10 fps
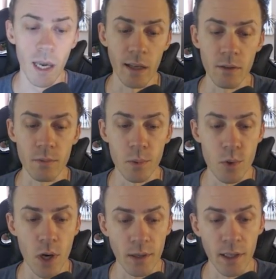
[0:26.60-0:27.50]
And if we
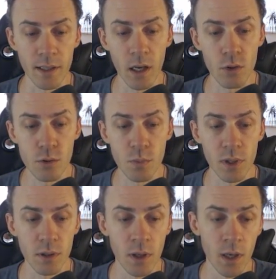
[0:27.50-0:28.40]
check the
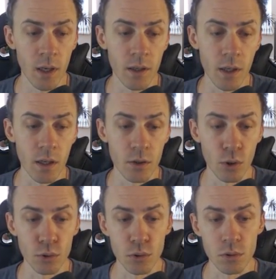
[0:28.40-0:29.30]
announcement, here it
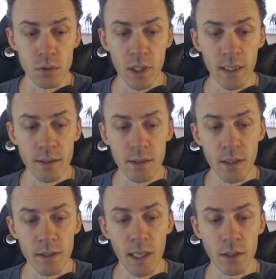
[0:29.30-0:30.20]
also states
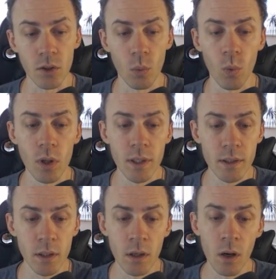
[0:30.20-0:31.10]
connect your
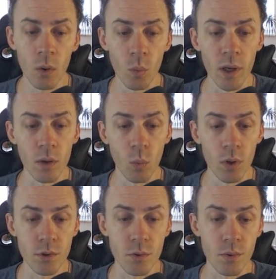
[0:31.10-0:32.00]
wallet where you
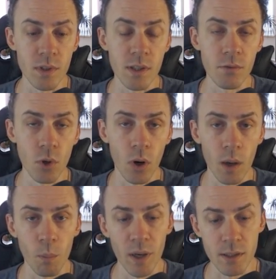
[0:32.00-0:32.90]
want to receive your
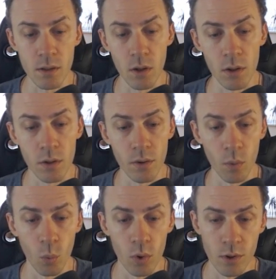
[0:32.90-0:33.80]
ambassador
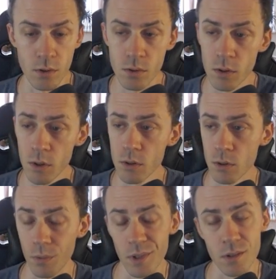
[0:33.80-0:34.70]
rewards.
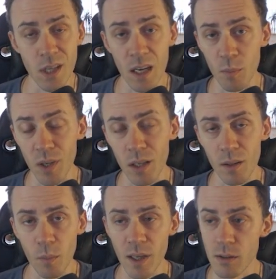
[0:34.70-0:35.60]
So there's gonna be an
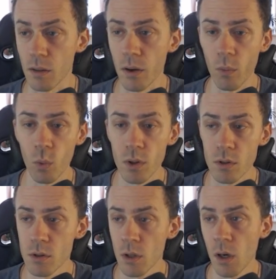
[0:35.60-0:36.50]
ambassador rewards.